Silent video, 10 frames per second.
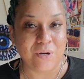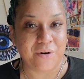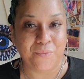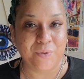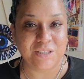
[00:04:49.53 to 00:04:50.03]
I
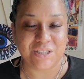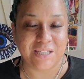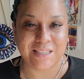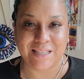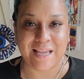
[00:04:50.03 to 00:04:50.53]
don't wish
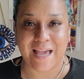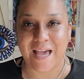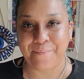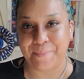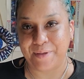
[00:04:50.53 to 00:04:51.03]
anything
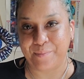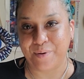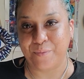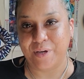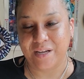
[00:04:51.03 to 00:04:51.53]
happened,
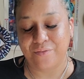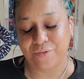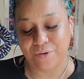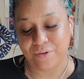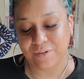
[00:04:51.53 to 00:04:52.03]
but
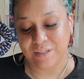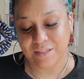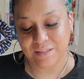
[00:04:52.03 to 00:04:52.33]
whatever